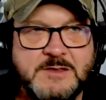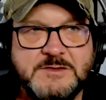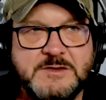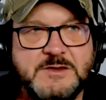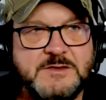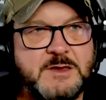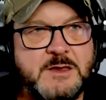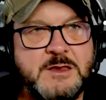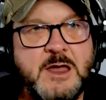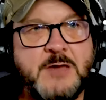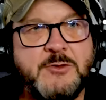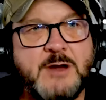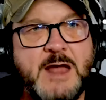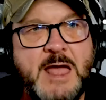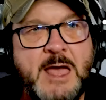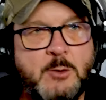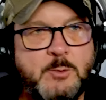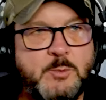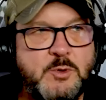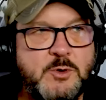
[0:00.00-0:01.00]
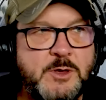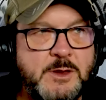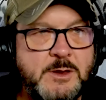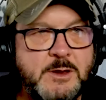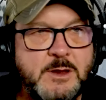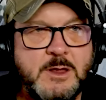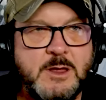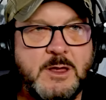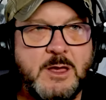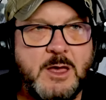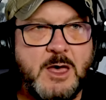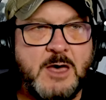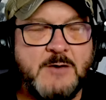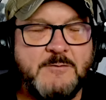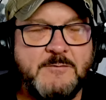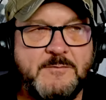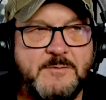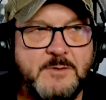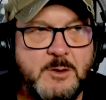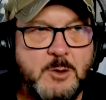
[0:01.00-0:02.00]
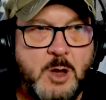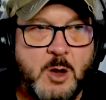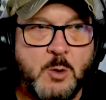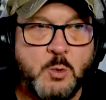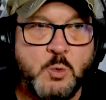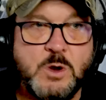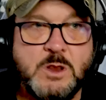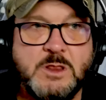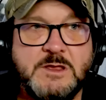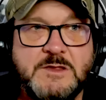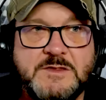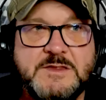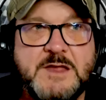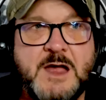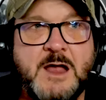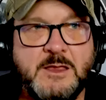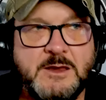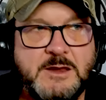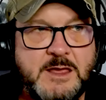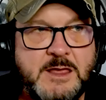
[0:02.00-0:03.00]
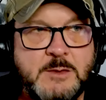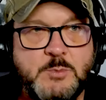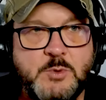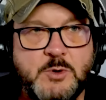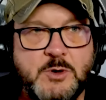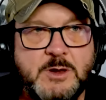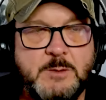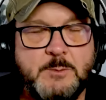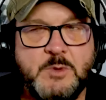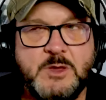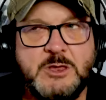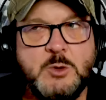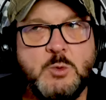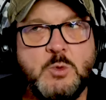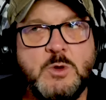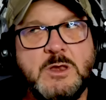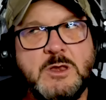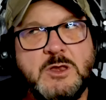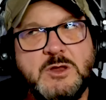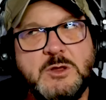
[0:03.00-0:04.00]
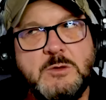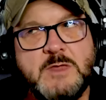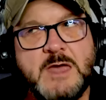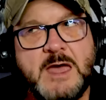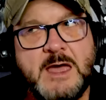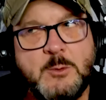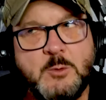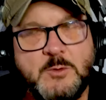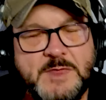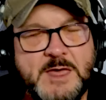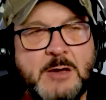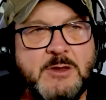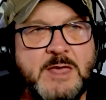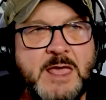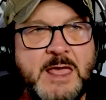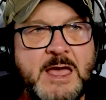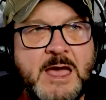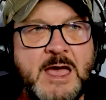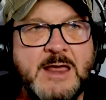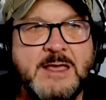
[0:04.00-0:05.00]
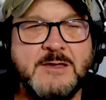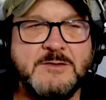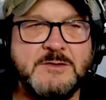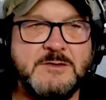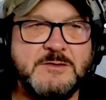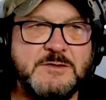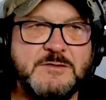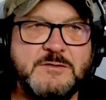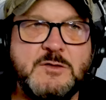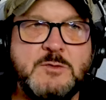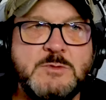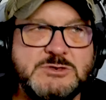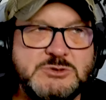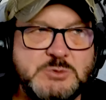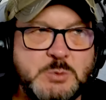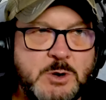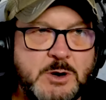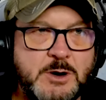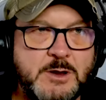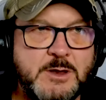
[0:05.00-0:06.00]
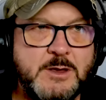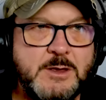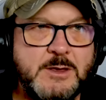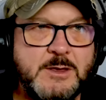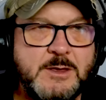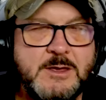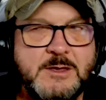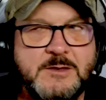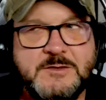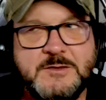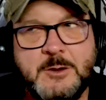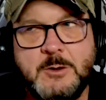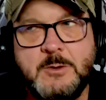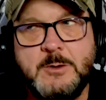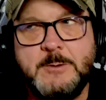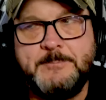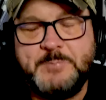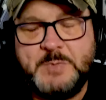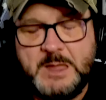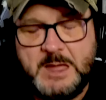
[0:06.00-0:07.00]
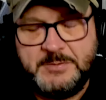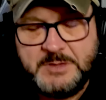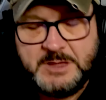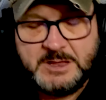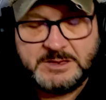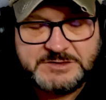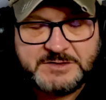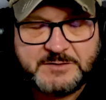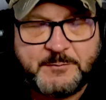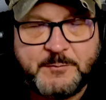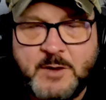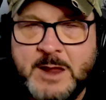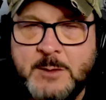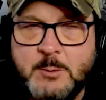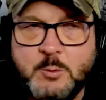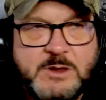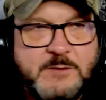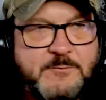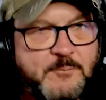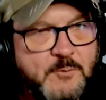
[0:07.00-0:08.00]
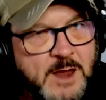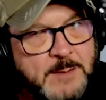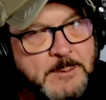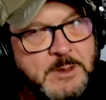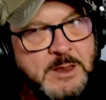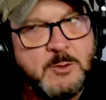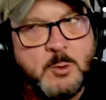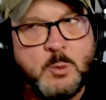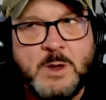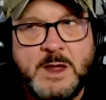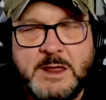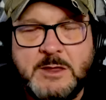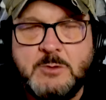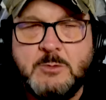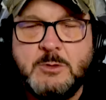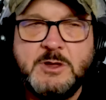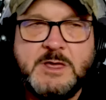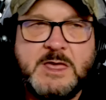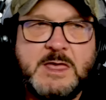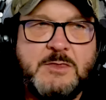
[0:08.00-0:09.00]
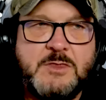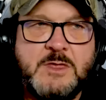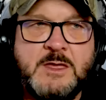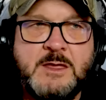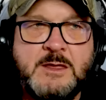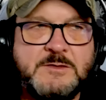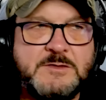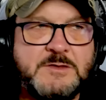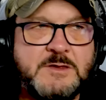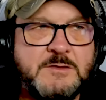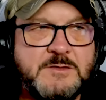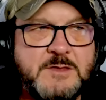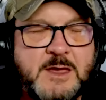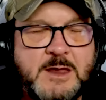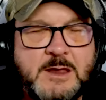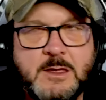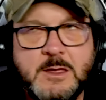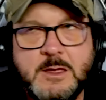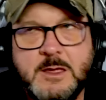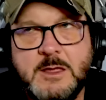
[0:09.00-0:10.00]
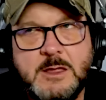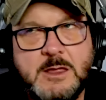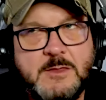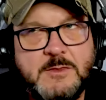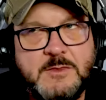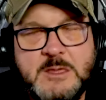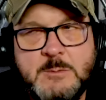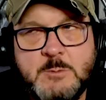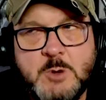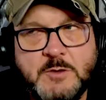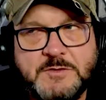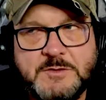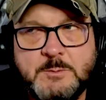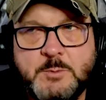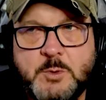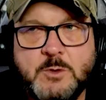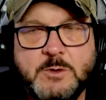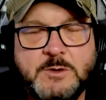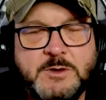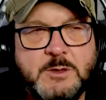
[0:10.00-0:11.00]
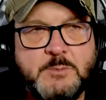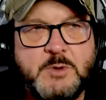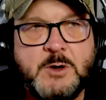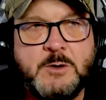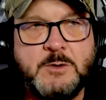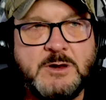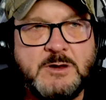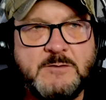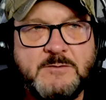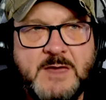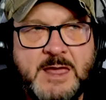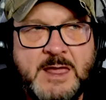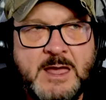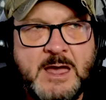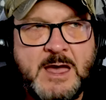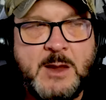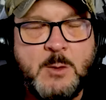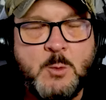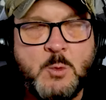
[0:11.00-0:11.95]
It's just another output of a really solid input. But you wouldn't do that without AI because it's just too much work. So I think it's just reframing the way you look at things is like the most important component of AI.